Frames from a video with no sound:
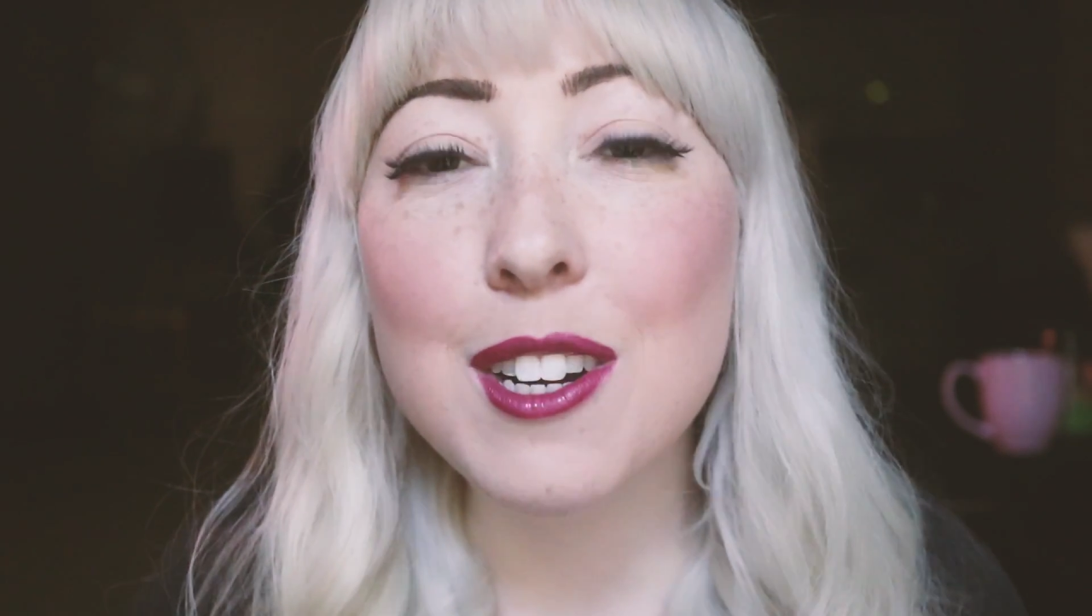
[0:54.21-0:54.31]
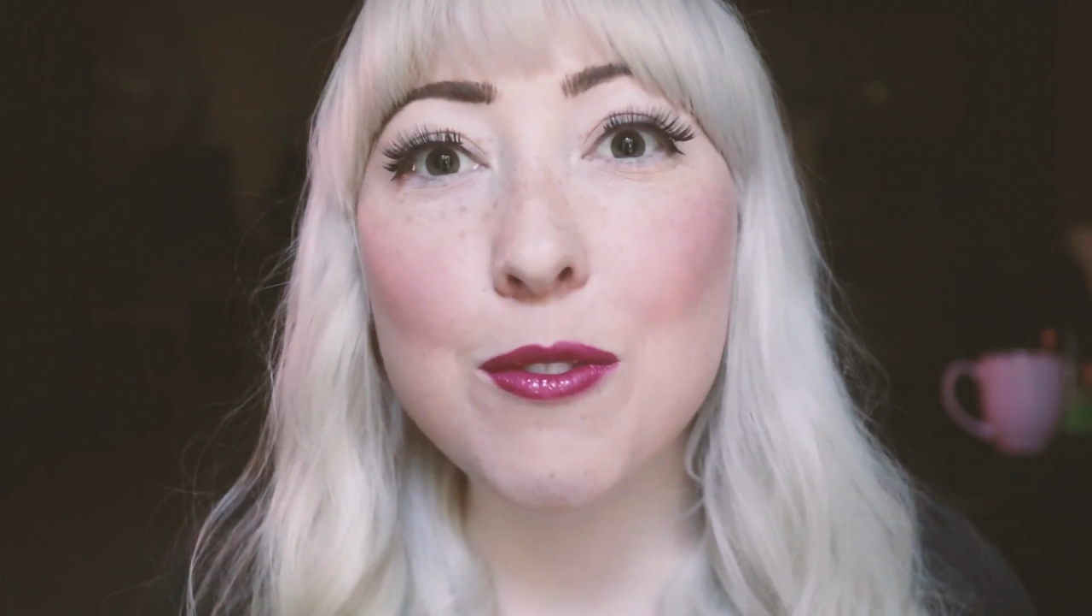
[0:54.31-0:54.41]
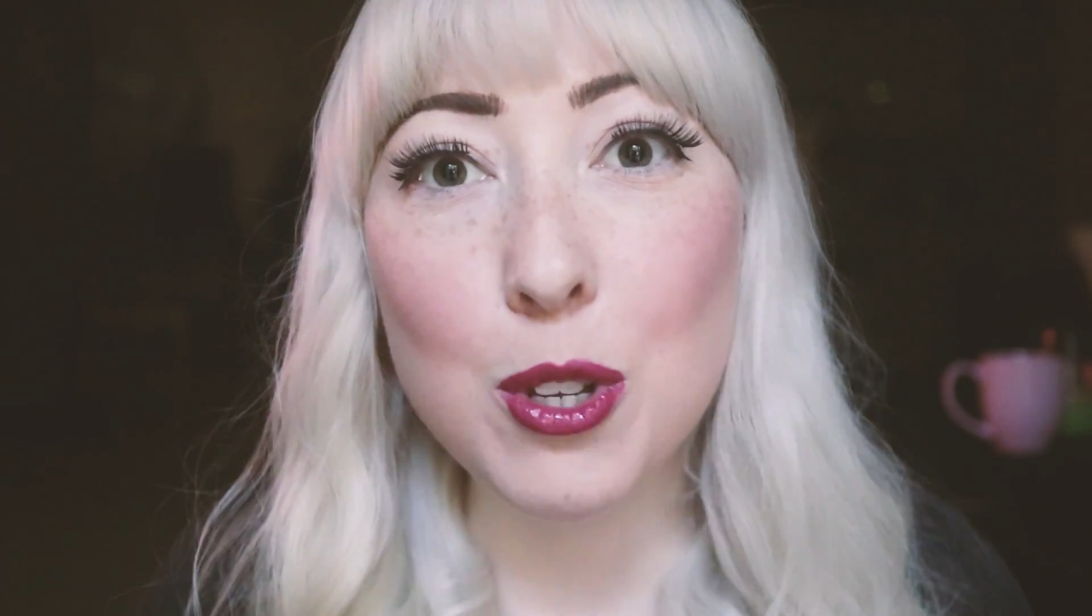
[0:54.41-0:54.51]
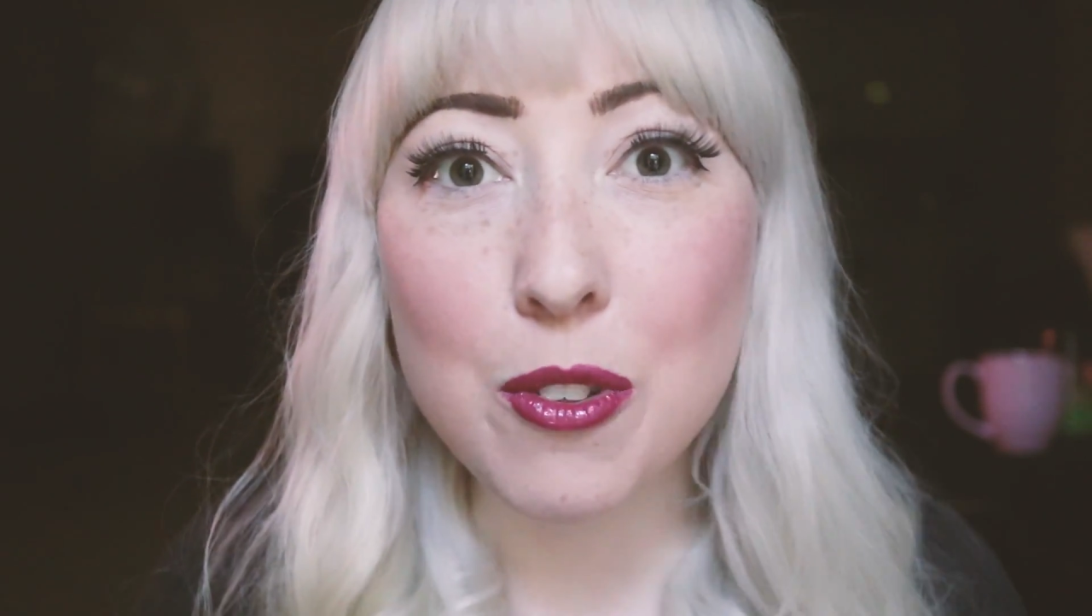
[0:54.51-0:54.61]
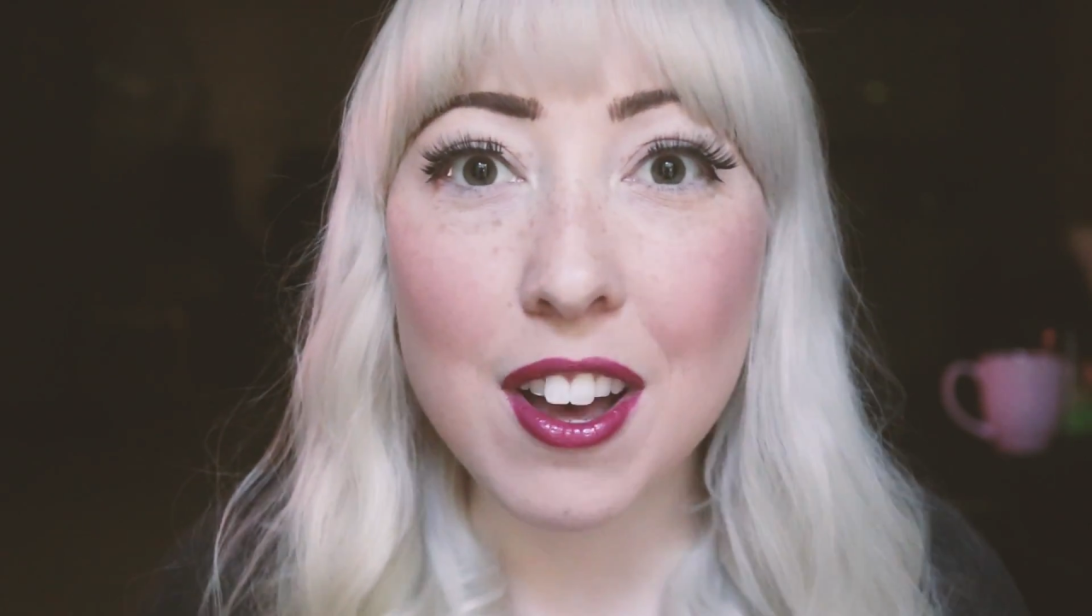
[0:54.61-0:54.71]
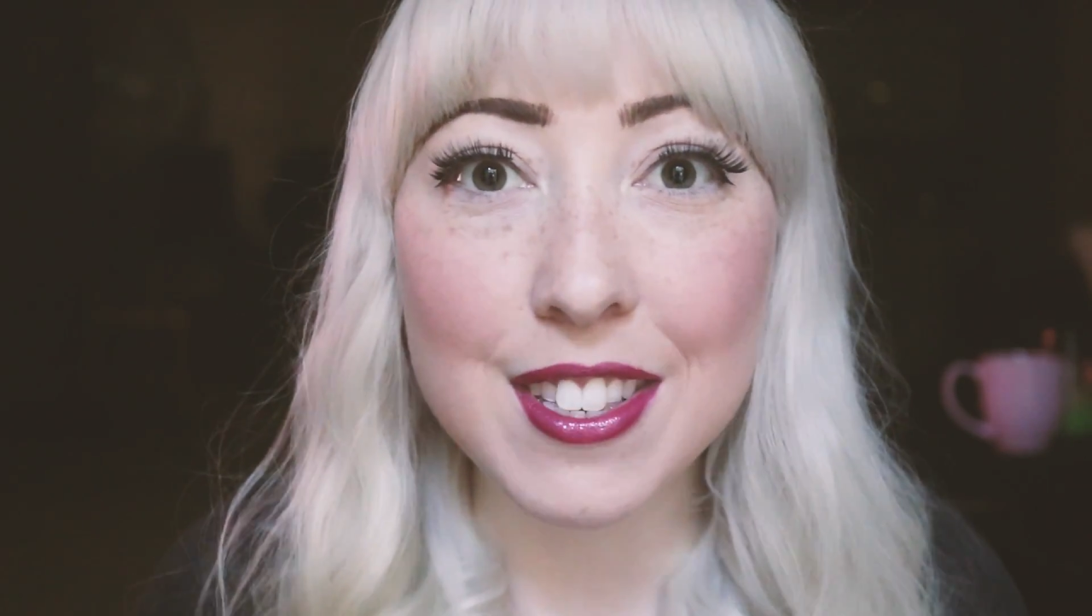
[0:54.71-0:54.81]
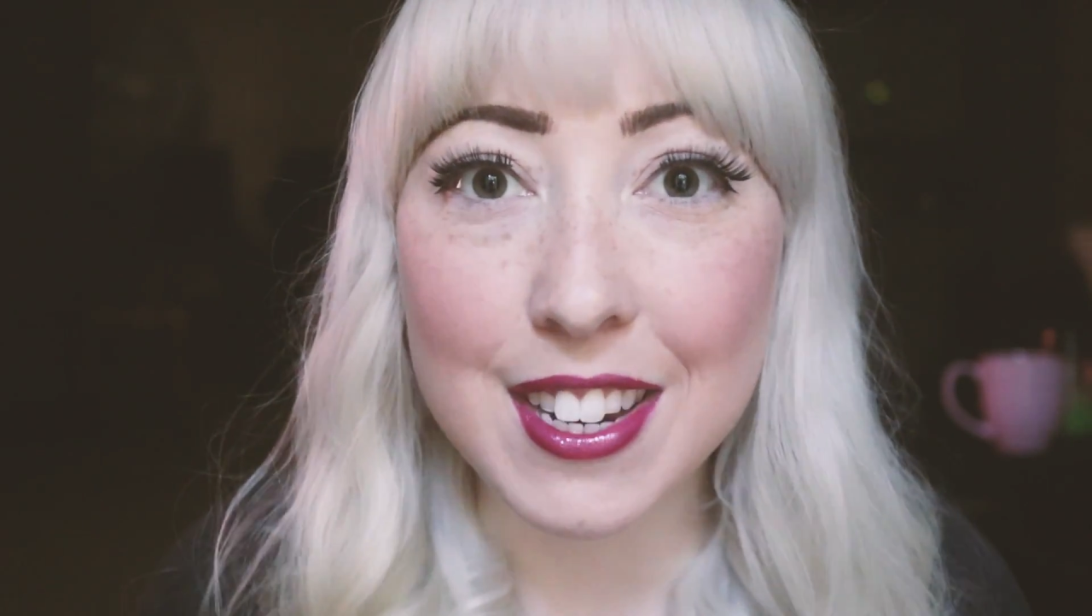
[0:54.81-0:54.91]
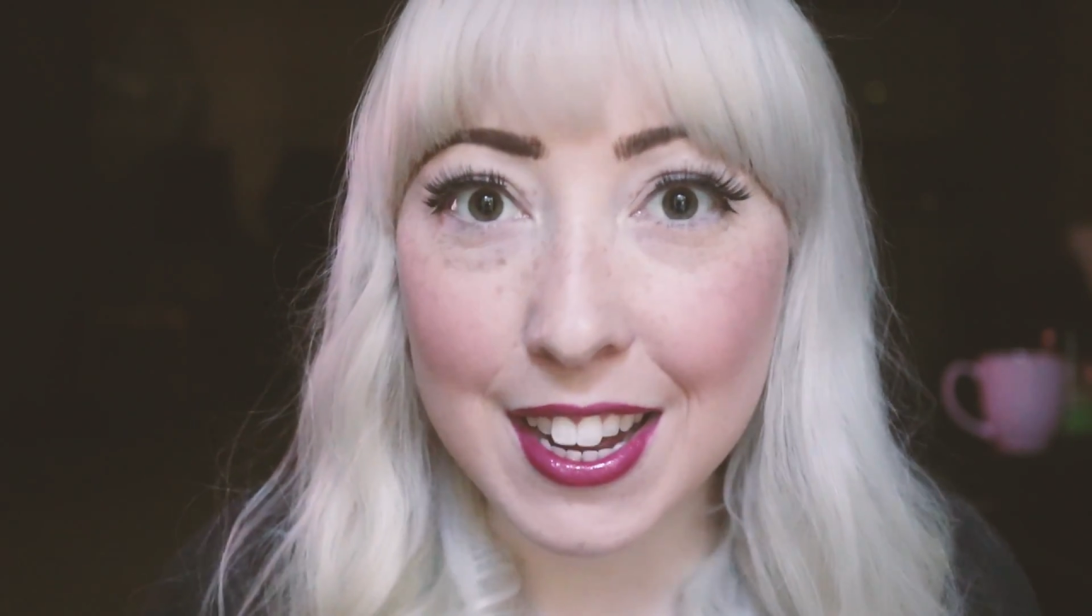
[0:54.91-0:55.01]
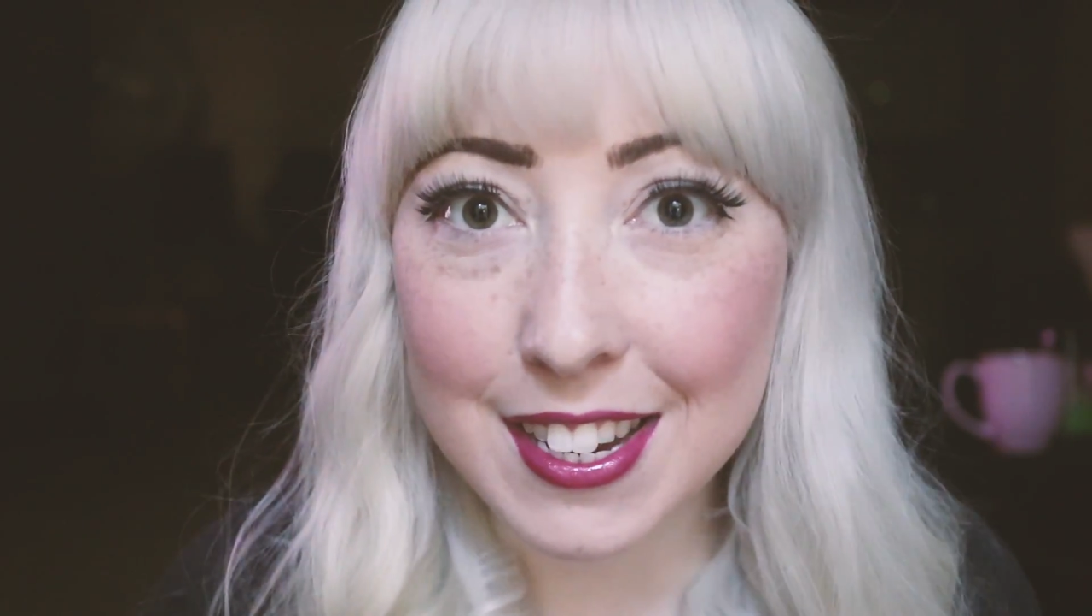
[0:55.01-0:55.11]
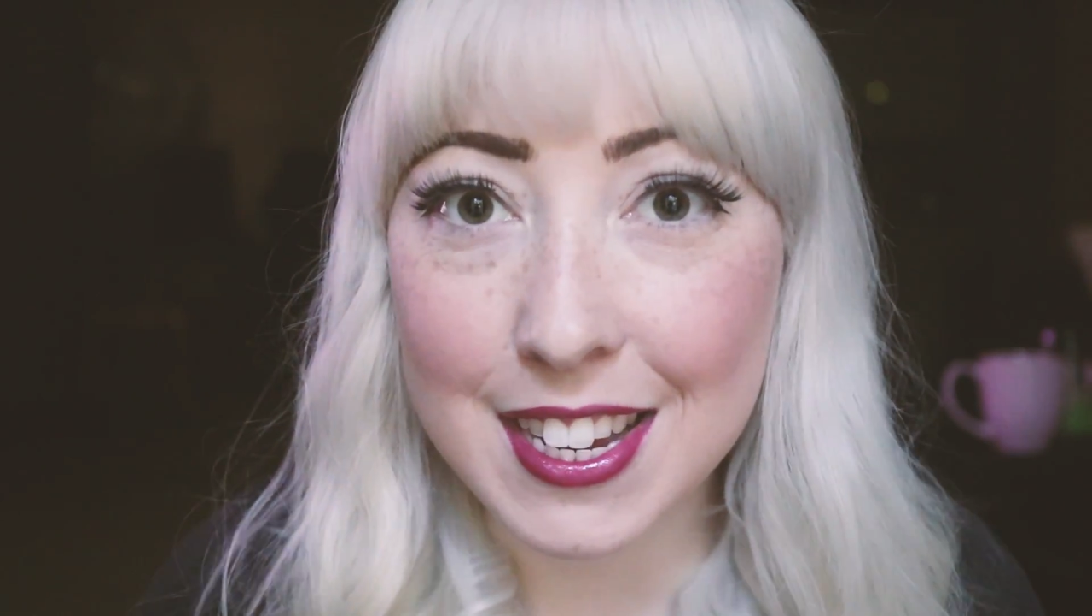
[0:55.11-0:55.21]
of
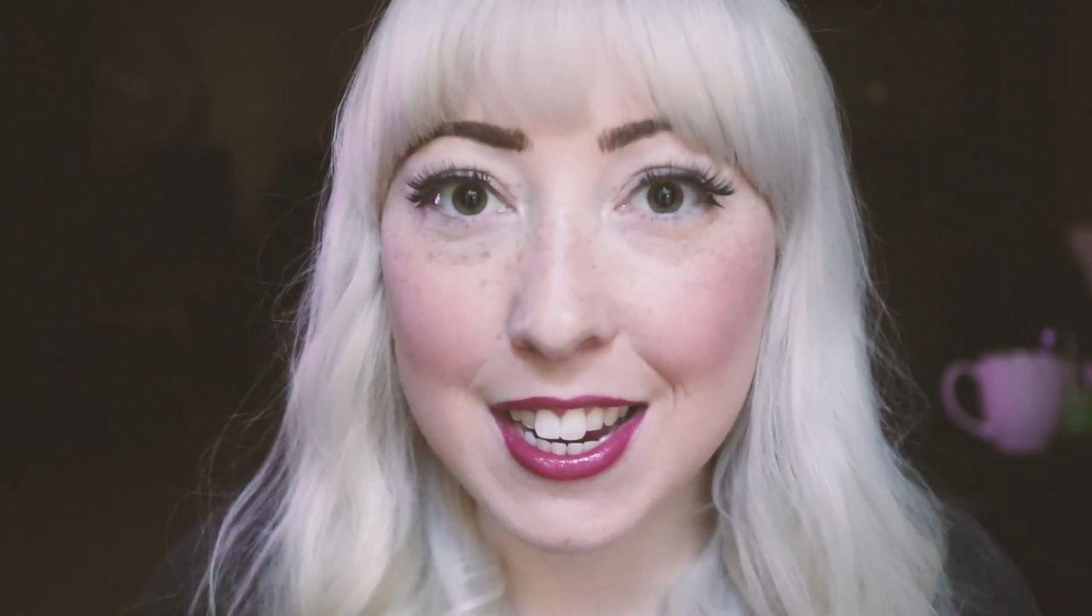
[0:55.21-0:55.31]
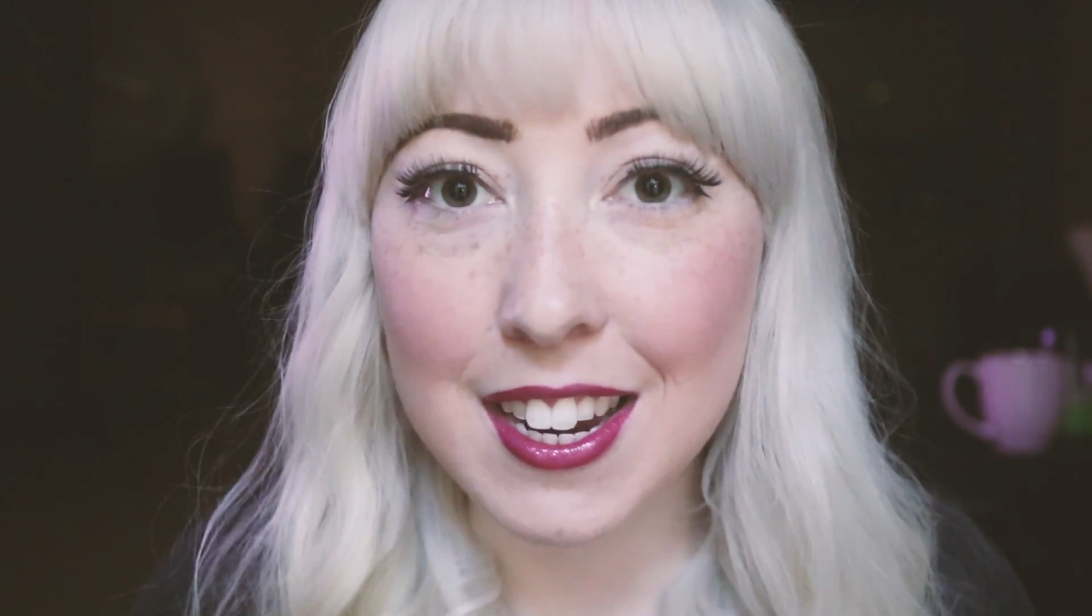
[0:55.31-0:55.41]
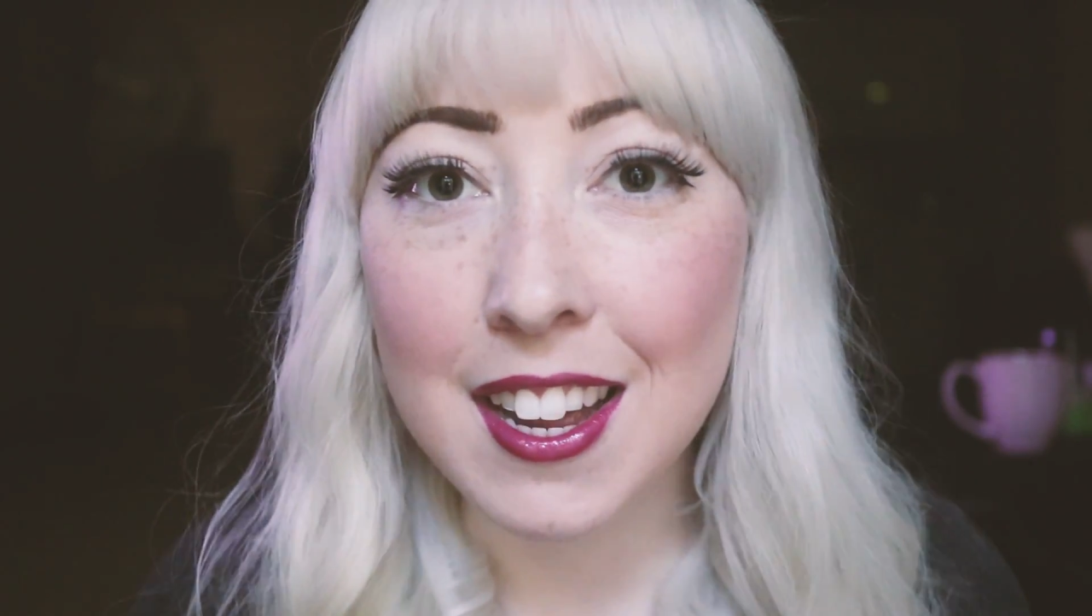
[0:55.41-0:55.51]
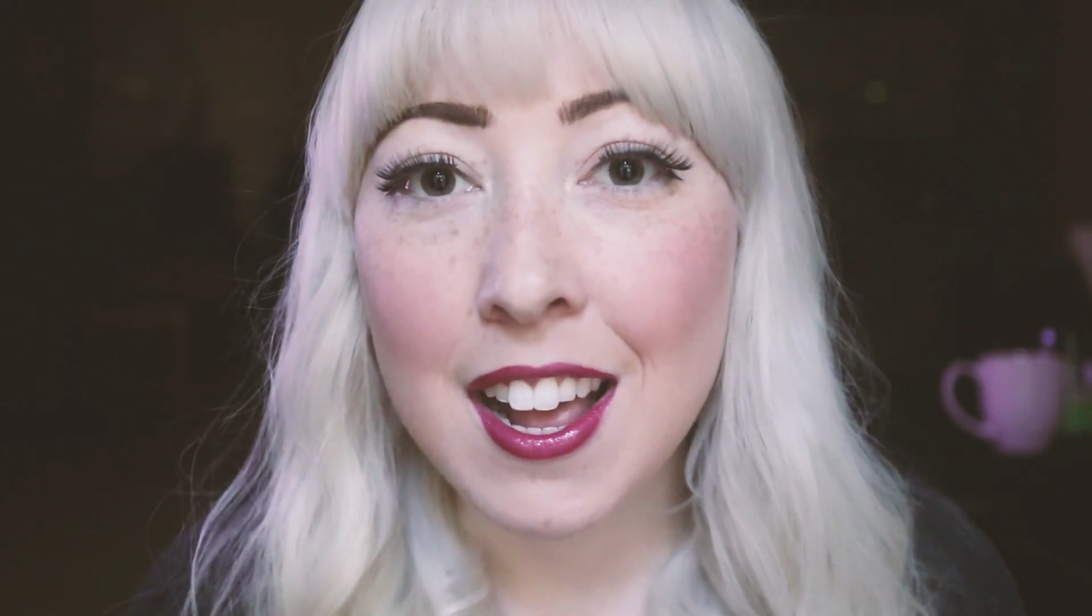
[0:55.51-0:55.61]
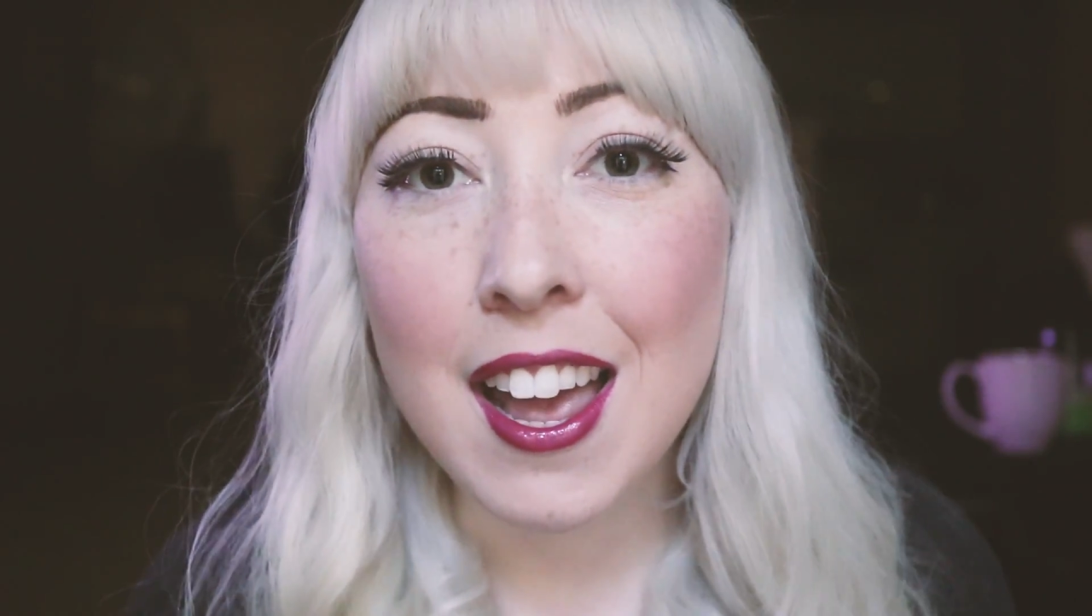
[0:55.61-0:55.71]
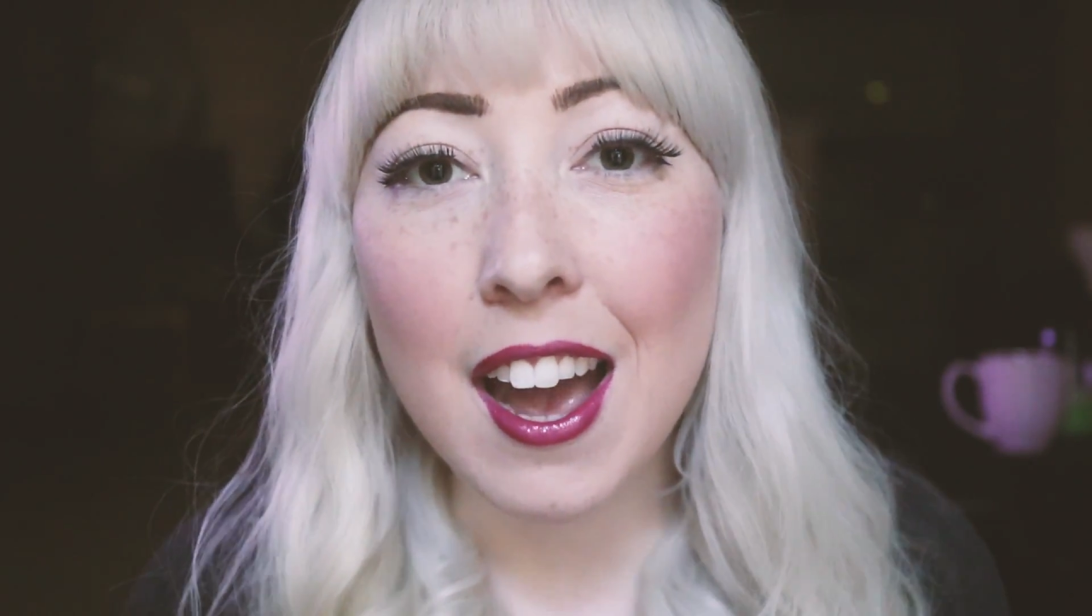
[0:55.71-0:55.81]
2018